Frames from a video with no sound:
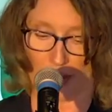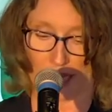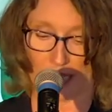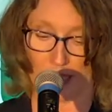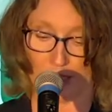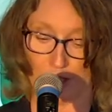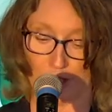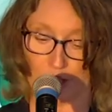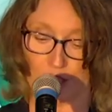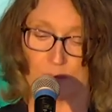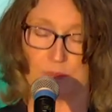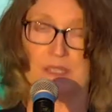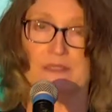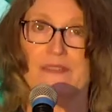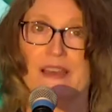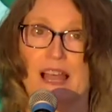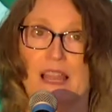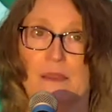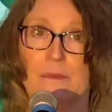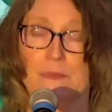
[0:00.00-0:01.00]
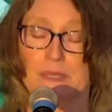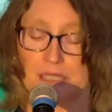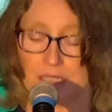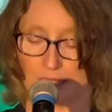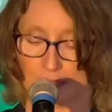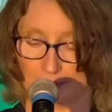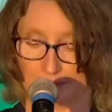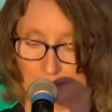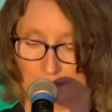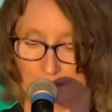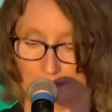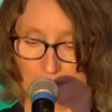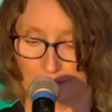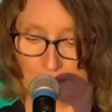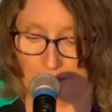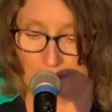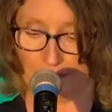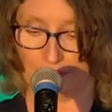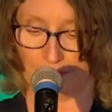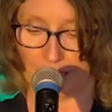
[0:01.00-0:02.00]
leadership development,
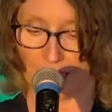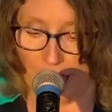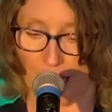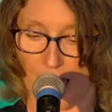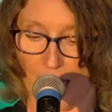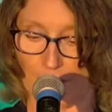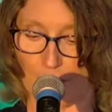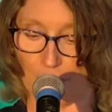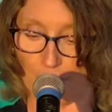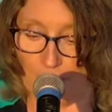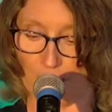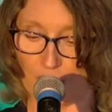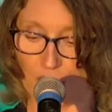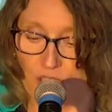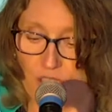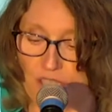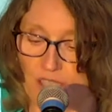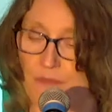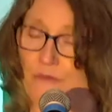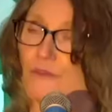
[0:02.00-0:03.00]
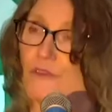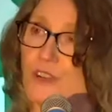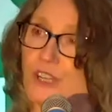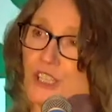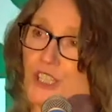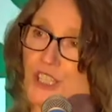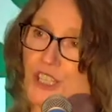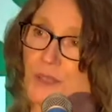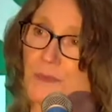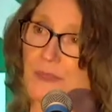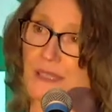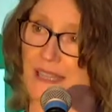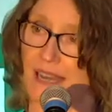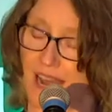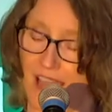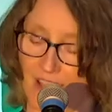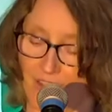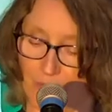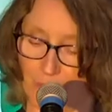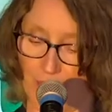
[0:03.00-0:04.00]
collaborations, and friendships that
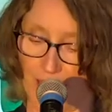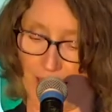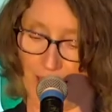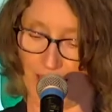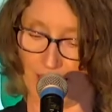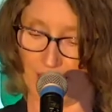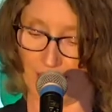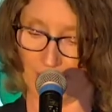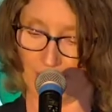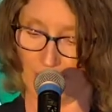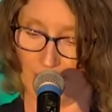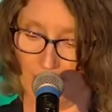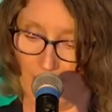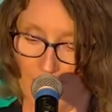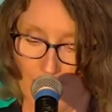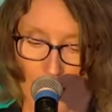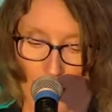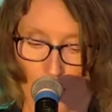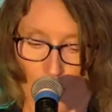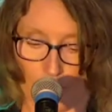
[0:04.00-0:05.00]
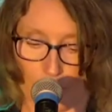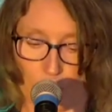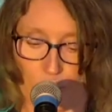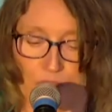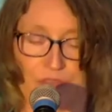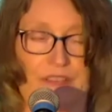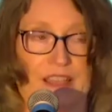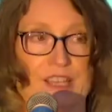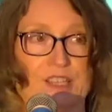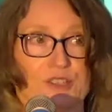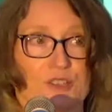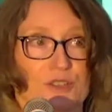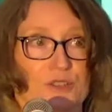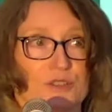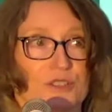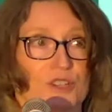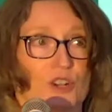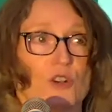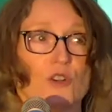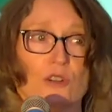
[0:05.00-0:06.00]
I have made with
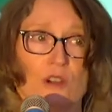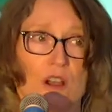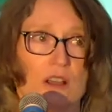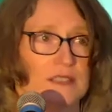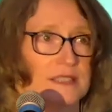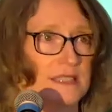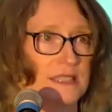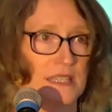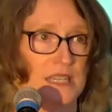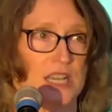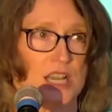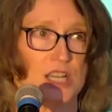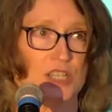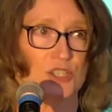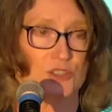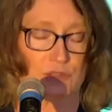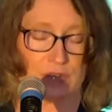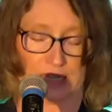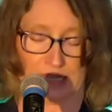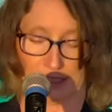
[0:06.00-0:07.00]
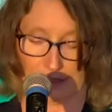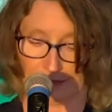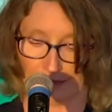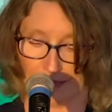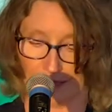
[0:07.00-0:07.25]
professionals across the country,